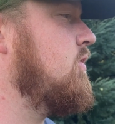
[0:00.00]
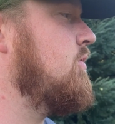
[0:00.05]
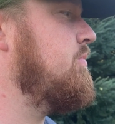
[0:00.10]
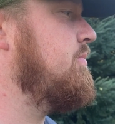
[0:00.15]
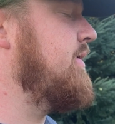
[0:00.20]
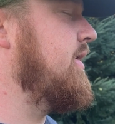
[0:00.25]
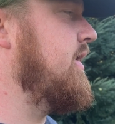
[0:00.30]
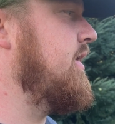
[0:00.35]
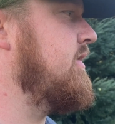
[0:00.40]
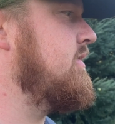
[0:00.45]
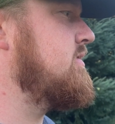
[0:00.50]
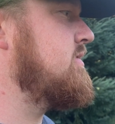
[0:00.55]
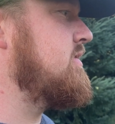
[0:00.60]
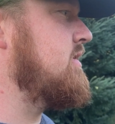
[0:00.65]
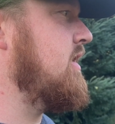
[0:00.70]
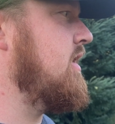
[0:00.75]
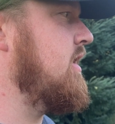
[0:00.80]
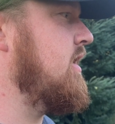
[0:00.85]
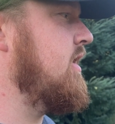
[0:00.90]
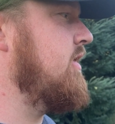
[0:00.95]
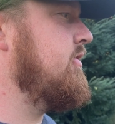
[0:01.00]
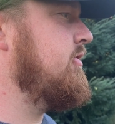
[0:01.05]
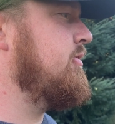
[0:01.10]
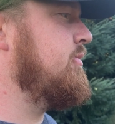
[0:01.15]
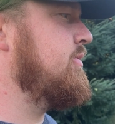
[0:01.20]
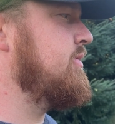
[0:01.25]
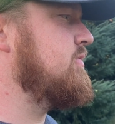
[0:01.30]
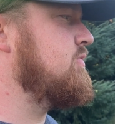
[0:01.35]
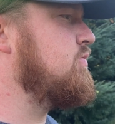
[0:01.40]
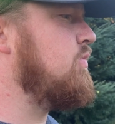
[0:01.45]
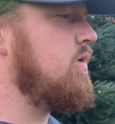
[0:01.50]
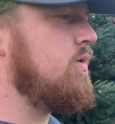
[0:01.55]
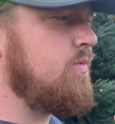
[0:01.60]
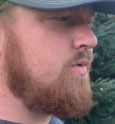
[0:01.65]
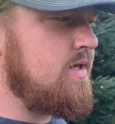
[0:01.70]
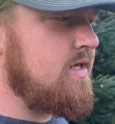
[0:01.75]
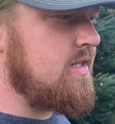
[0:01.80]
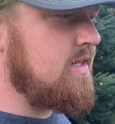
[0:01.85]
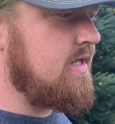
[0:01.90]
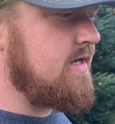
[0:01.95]
But there was
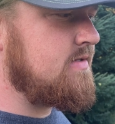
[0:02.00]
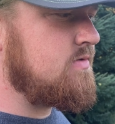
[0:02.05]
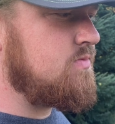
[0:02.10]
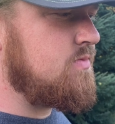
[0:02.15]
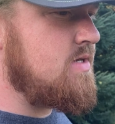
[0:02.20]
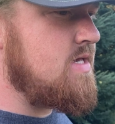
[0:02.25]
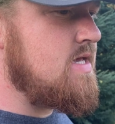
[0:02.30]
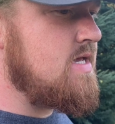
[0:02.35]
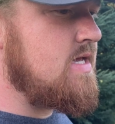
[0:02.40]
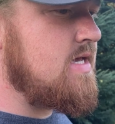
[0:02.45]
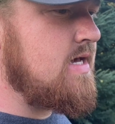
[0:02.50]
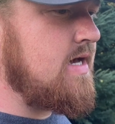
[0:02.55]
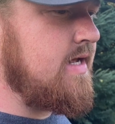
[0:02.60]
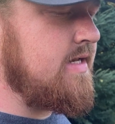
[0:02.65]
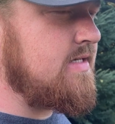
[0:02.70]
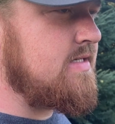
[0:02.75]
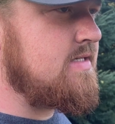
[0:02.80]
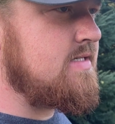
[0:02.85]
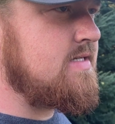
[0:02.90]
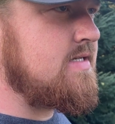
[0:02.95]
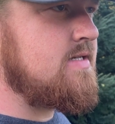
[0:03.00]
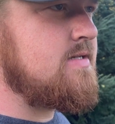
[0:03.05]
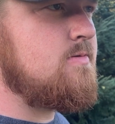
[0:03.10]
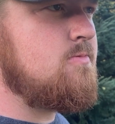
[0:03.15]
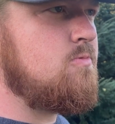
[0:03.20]
1 week last week I didn't